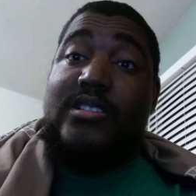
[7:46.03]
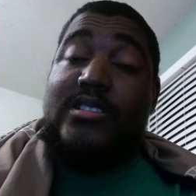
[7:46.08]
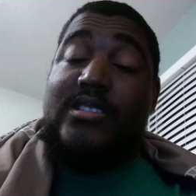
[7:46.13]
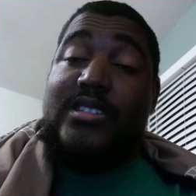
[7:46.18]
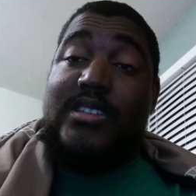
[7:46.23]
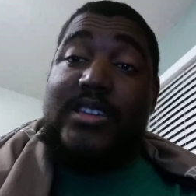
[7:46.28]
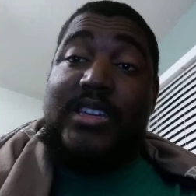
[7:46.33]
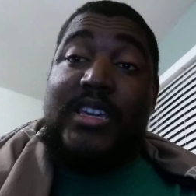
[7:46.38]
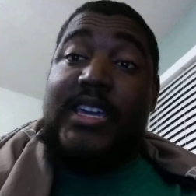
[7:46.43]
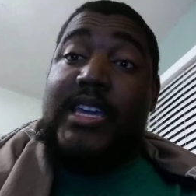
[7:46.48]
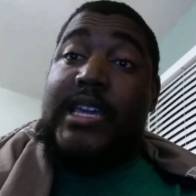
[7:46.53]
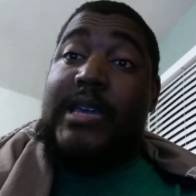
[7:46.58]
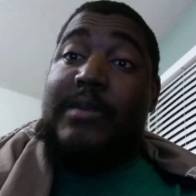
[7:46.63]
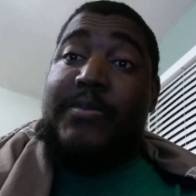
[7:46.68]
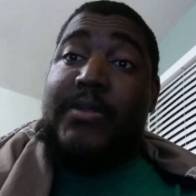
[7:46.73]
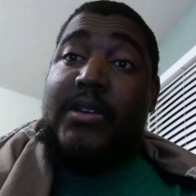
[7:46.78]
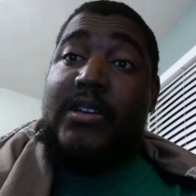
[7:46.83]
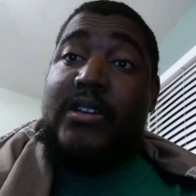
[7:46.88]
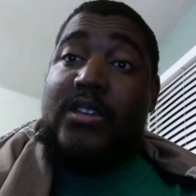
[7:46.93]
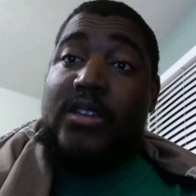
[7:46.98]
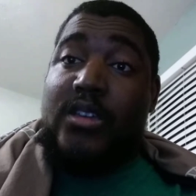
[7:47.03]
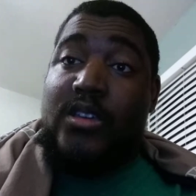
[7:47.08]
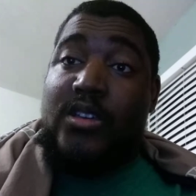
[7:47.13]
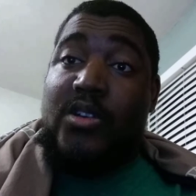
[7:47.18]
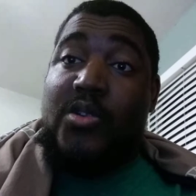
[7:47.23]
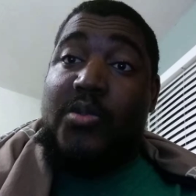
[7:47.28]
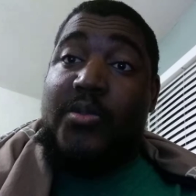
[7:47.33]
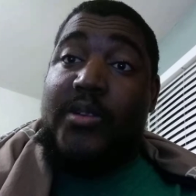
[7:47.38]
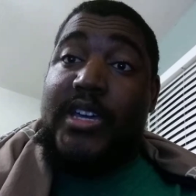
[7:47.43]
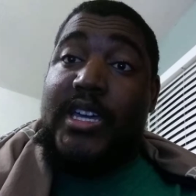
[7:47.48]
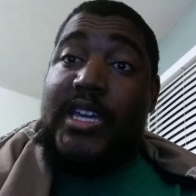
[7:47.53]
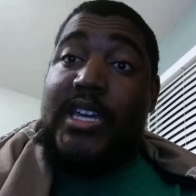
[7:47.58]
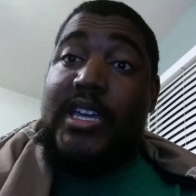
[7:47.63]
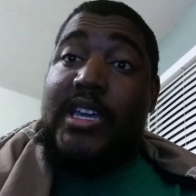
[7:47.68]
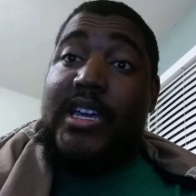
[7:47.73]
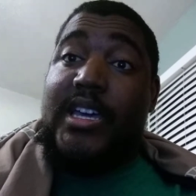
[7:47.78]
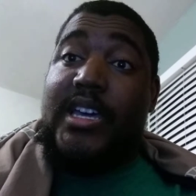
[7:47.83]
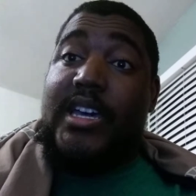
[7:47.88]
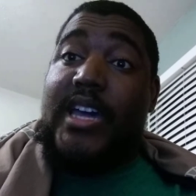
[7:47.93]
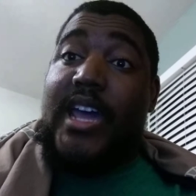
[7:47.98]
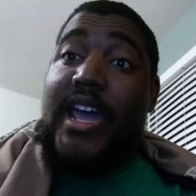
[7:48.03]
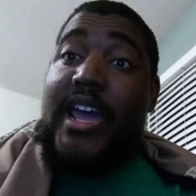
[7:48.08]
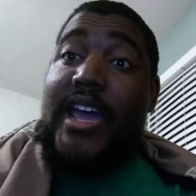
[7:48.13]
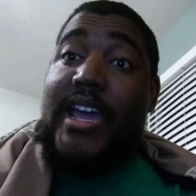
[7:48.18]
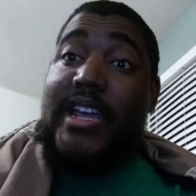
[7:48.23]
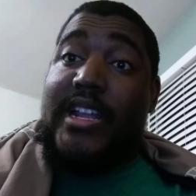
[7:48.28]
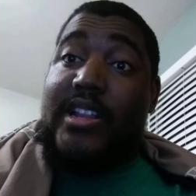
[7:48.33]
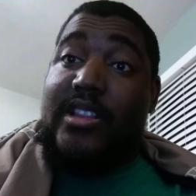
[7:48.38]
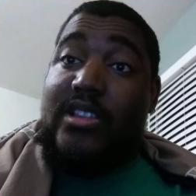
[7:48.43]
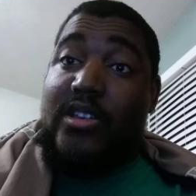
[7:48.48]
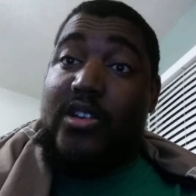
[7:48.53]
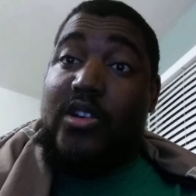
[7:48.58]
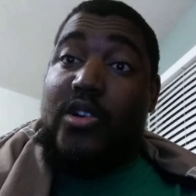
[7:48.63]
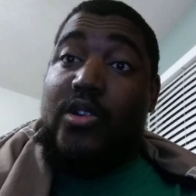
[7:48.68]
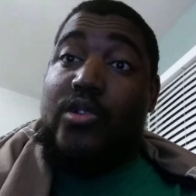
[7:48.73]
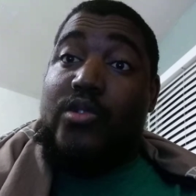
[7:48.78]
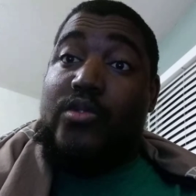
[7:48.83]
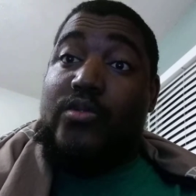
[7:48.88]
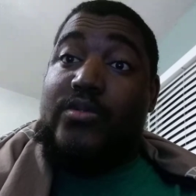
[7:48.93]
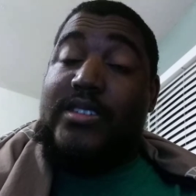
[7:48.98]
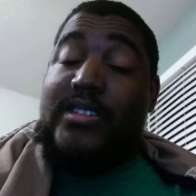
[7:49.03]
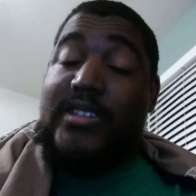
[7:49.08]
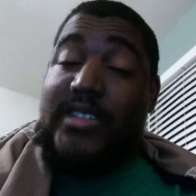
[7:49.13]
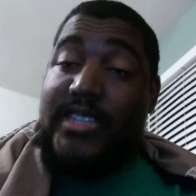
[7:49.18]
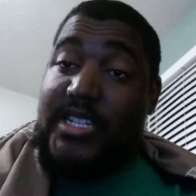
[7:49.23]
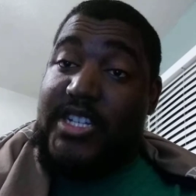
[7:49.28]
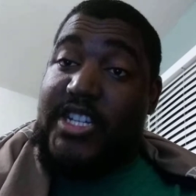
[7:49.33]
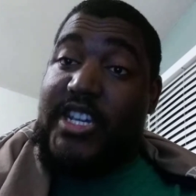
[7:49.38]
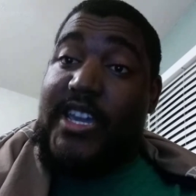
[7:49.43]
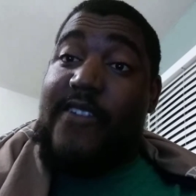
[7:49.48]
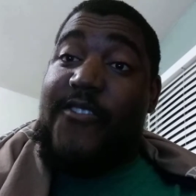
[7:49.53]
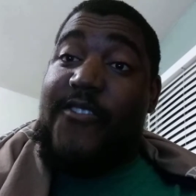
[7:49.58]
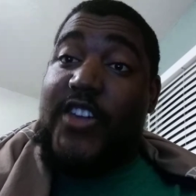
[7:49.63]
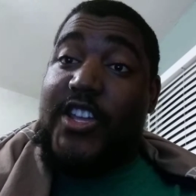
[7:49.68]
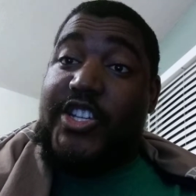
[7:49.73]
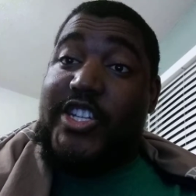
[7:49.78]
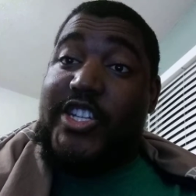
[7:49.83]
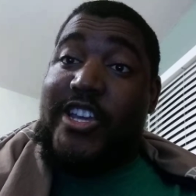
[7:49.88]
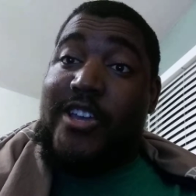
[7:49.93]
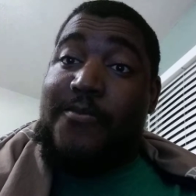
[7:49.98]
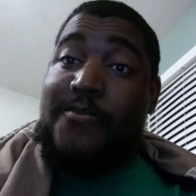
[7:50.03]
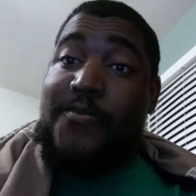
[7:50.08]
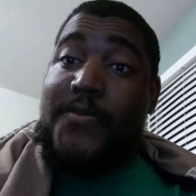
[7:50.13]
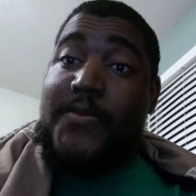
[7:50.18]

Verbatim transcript: to keep going and go to the championship.